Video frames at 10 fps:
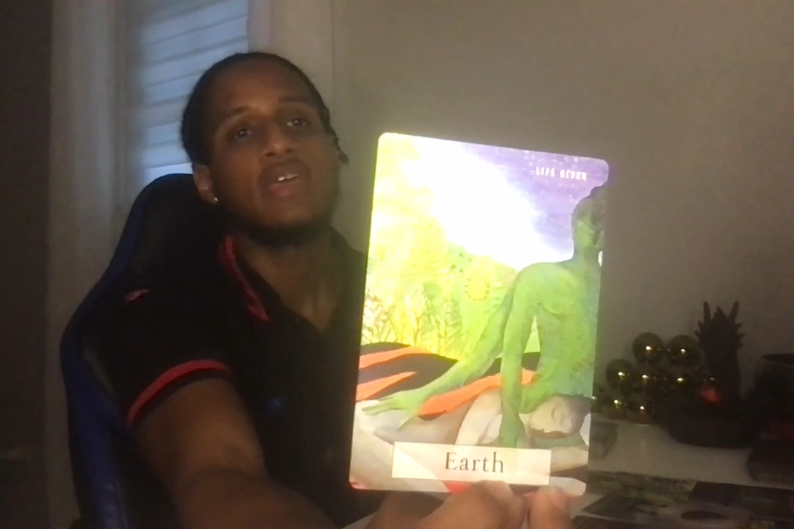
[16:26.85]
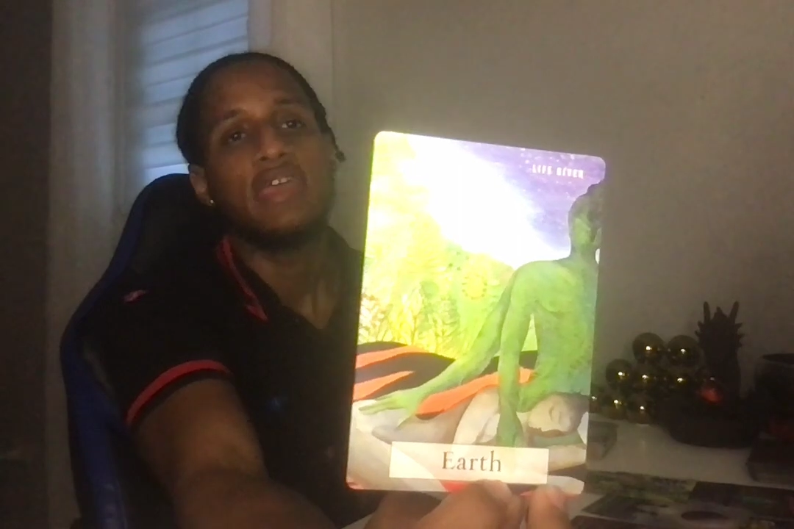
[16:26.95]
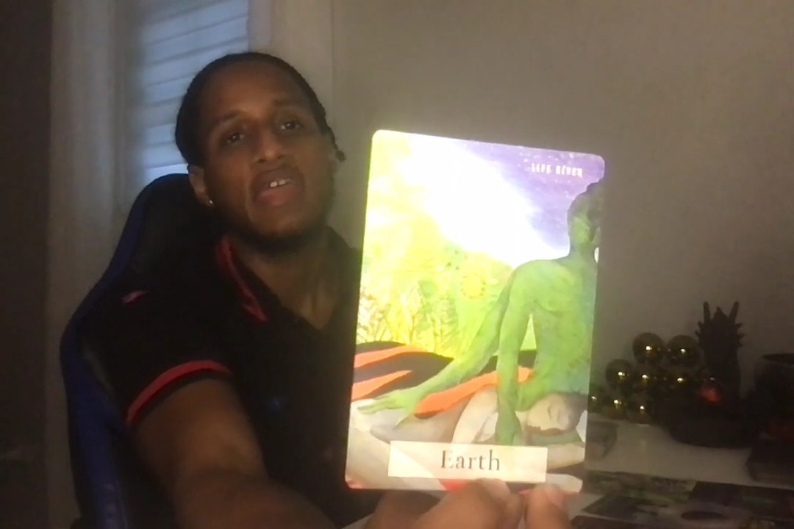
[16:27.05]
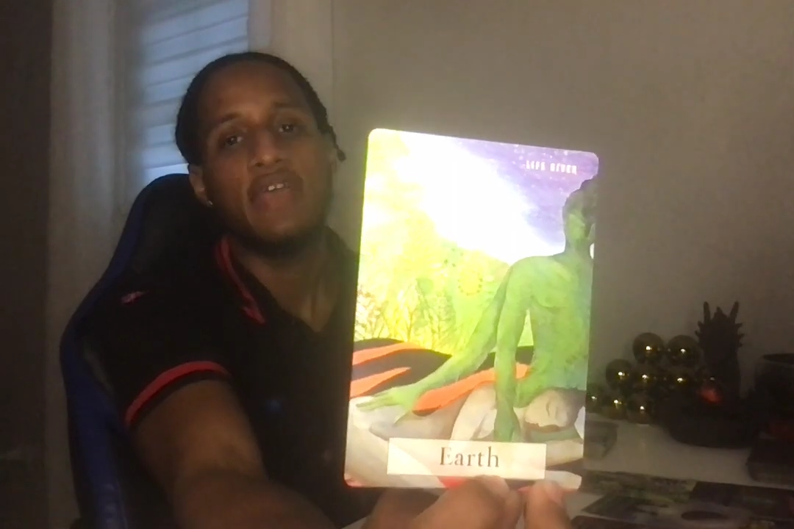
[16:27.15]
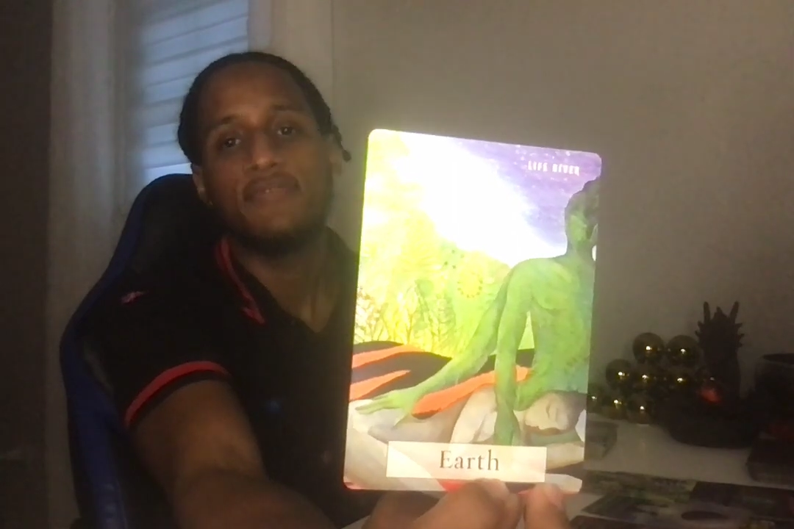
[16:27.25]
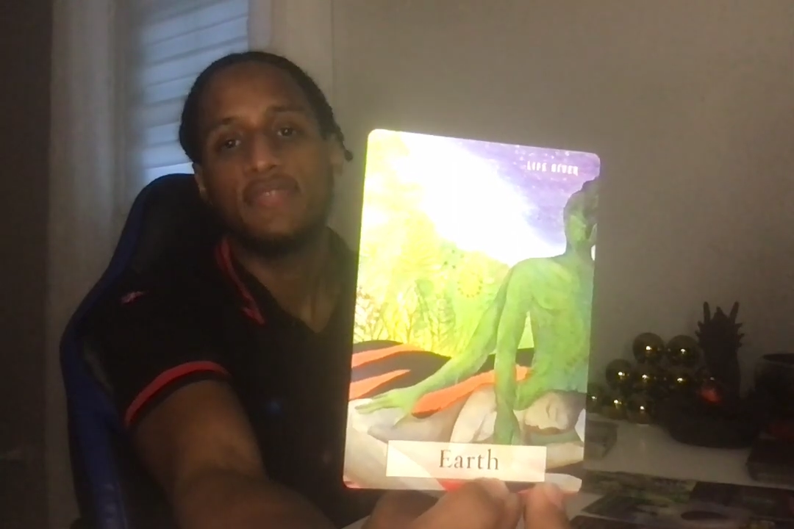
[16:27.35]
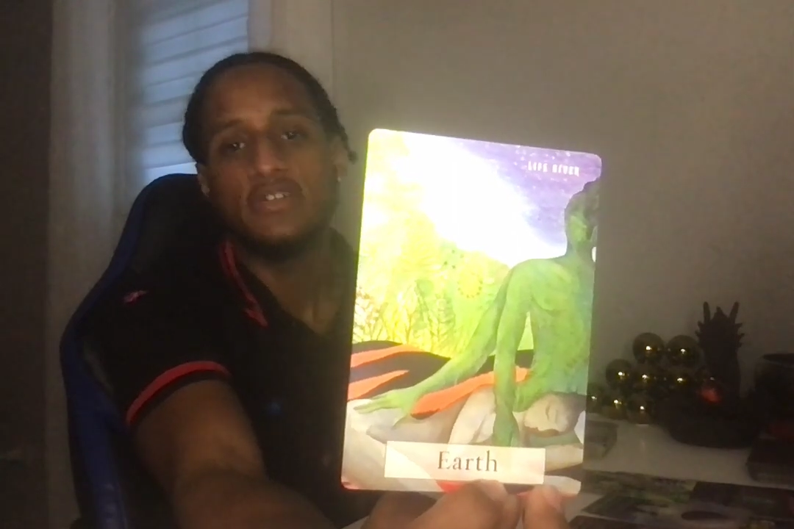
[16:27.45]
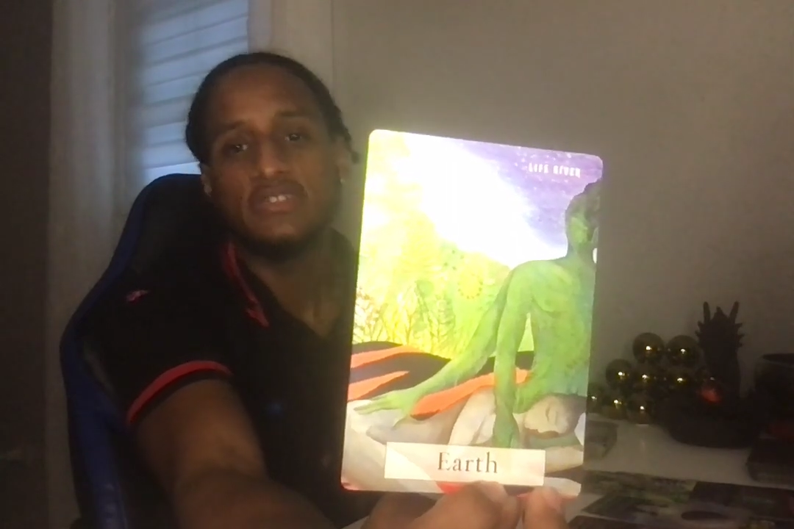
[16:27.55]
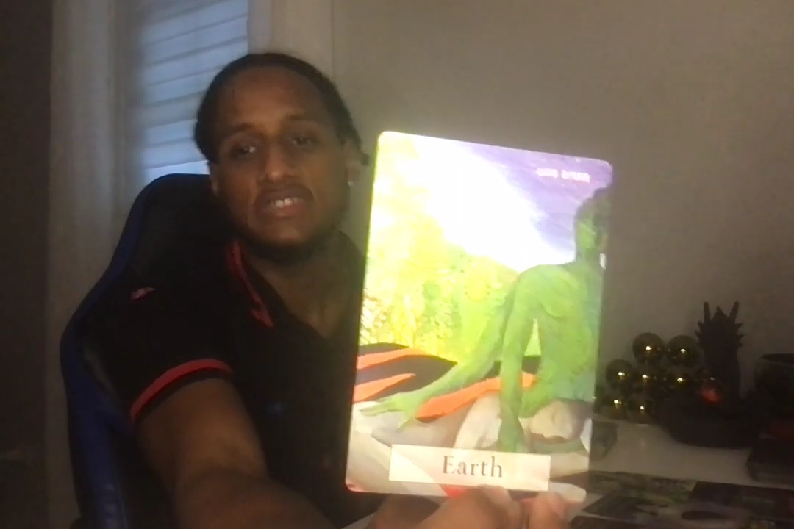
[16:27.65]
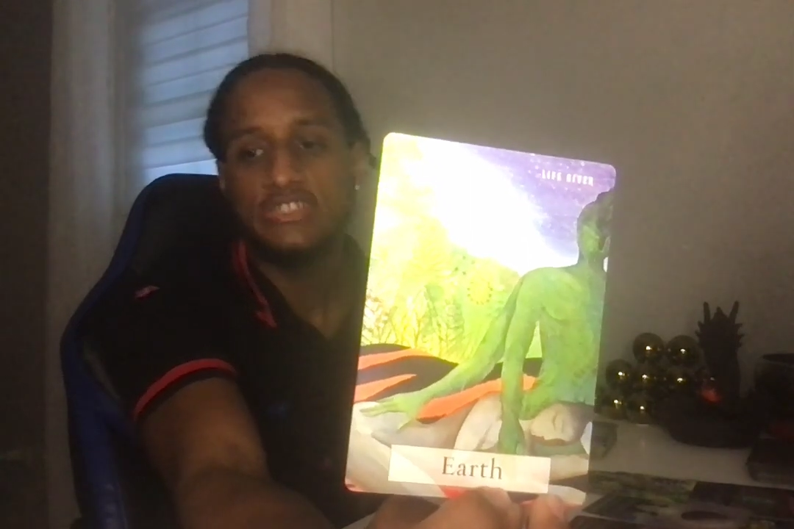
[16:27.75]
if there's a
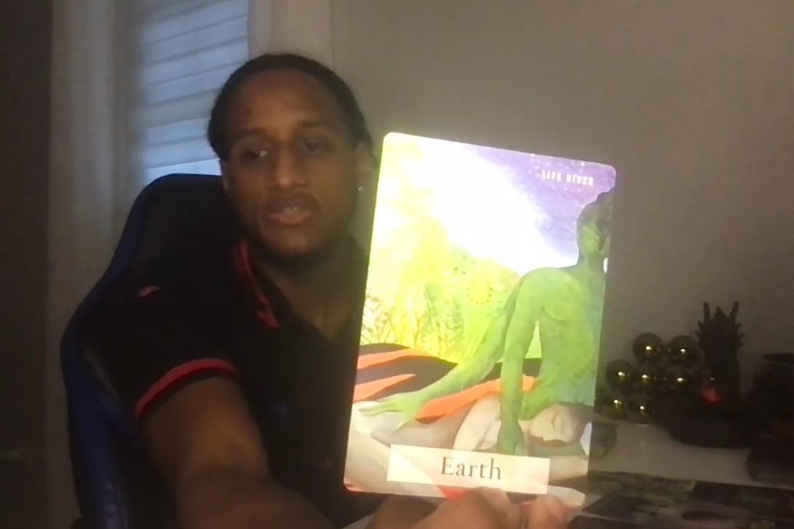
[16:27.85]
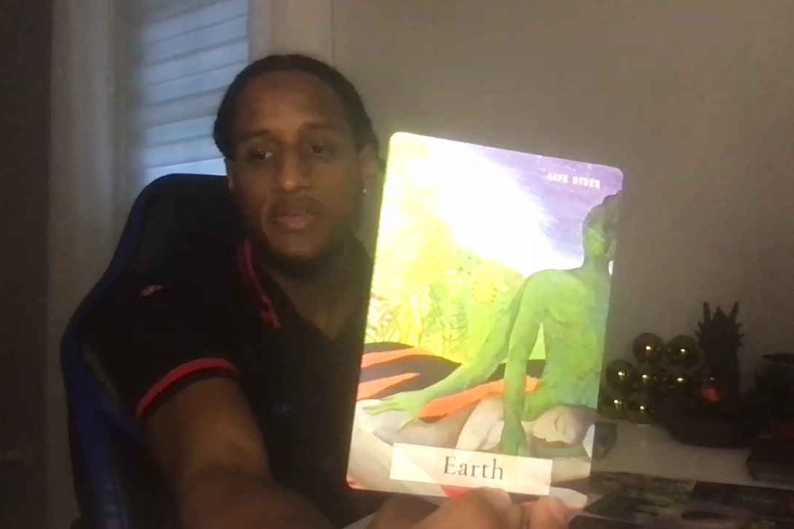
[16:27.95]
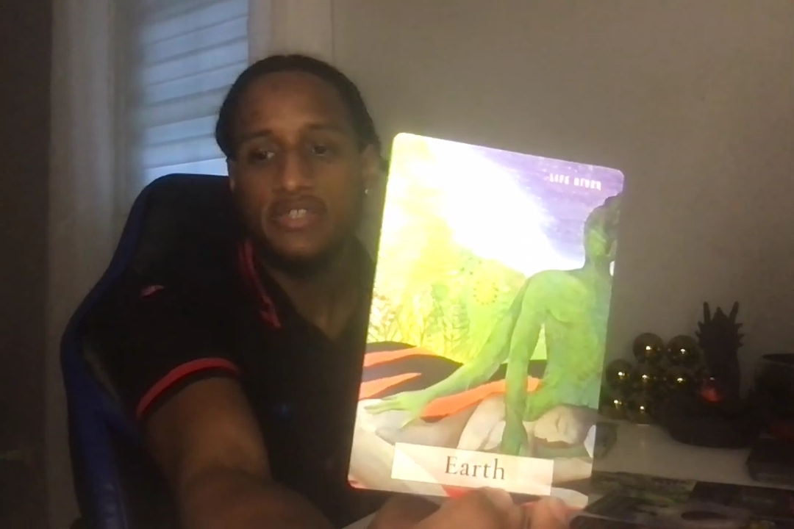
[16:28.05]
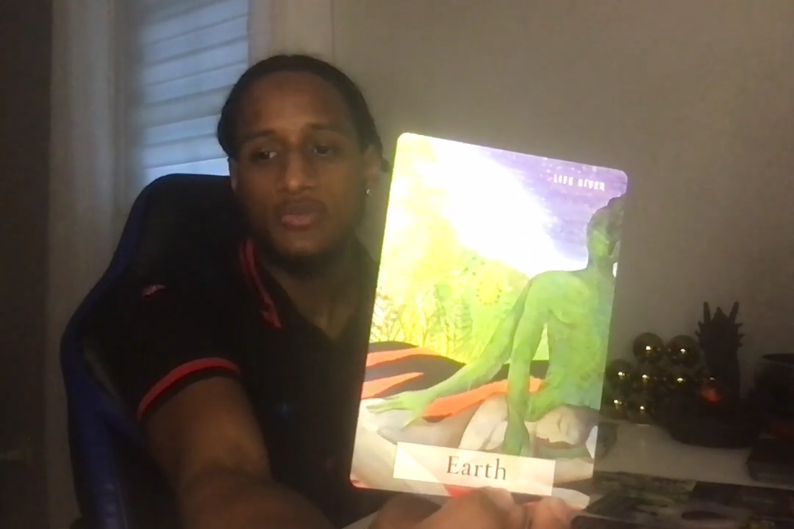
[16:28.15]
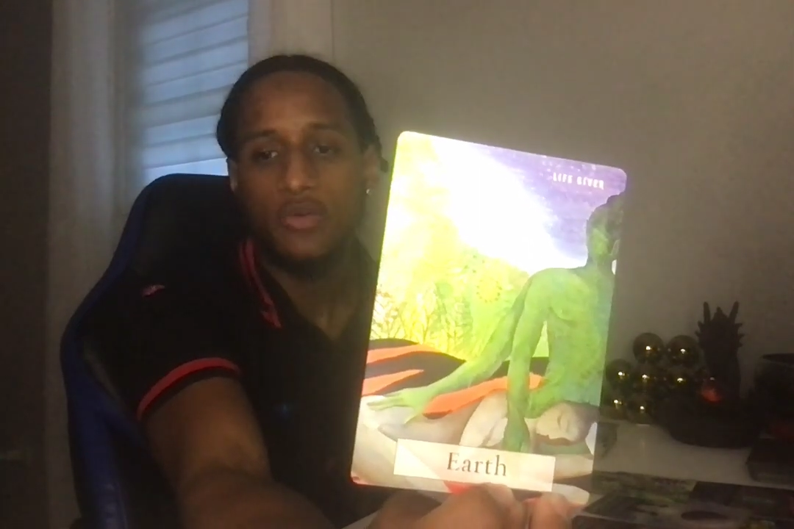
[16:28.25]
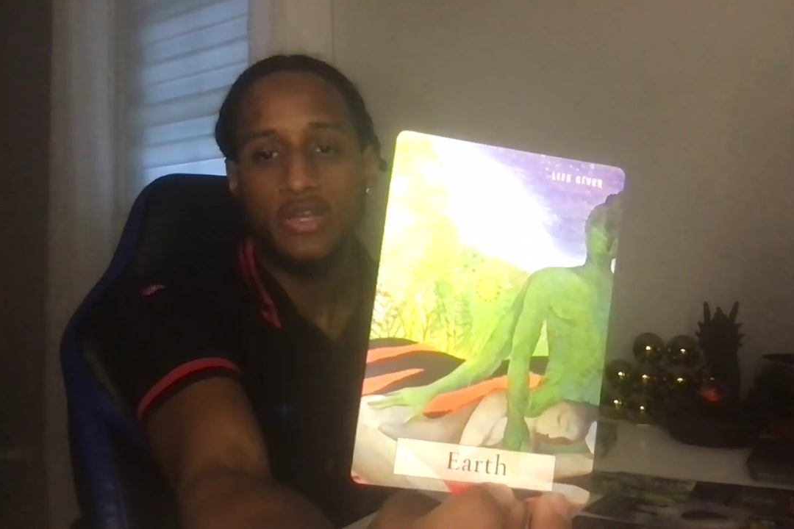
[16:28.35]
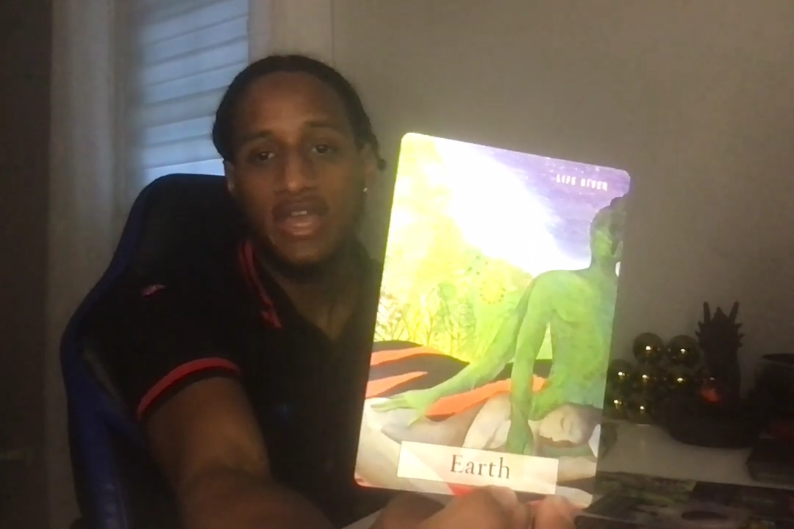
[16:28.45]
situation where that